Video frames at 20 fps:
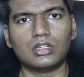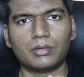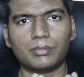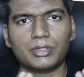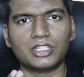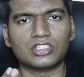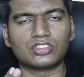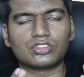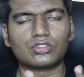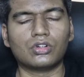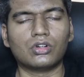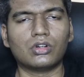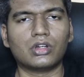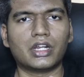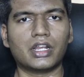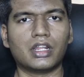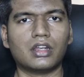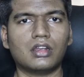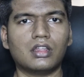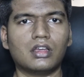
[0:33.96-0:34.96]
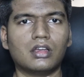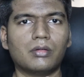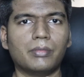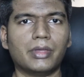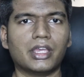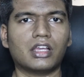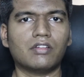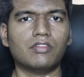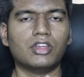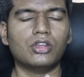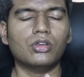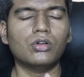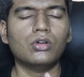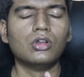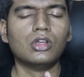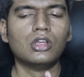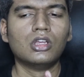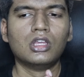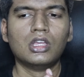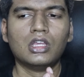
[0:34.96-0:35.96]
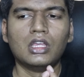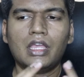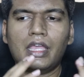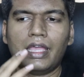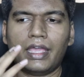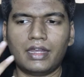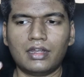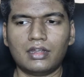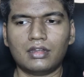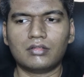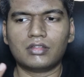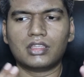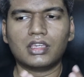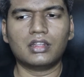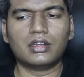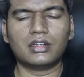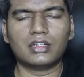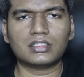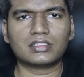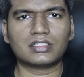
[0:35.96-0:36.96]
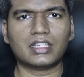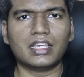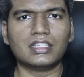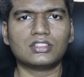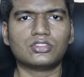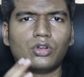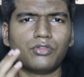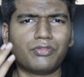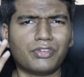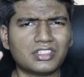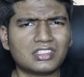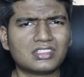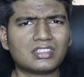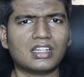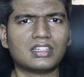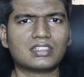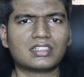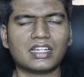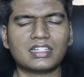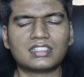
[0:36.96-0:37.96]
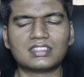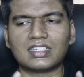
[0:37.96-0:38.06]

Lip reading: me just go ahead and make a video. And here it is, guys. So first let's get